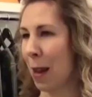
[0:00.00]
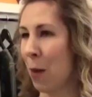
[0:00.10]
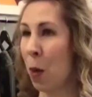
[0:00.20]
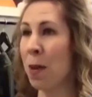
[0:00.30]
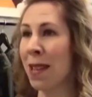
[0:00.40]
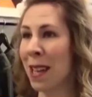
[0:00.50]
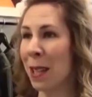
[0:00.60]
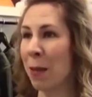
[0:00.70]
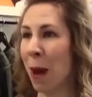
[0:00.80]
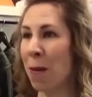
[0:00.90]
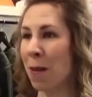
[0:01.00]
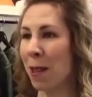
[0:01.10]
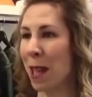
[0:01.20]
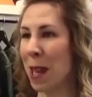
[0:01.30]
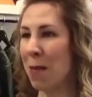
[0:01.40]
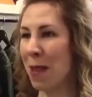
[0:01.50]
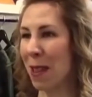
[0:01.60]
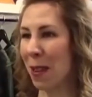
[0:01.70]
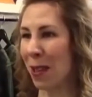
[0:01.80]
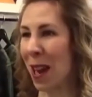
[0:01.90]
I'm hoping that it's about the same
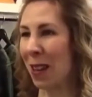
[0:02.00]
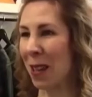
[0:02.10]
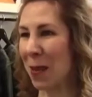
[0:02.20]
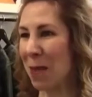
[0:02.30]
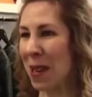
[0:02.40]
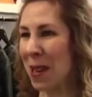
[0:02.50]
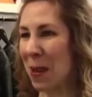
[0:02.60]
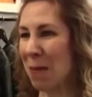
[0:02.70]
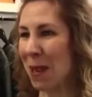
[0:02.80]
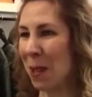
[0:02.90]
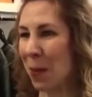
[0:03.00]
and that there's not like a big a big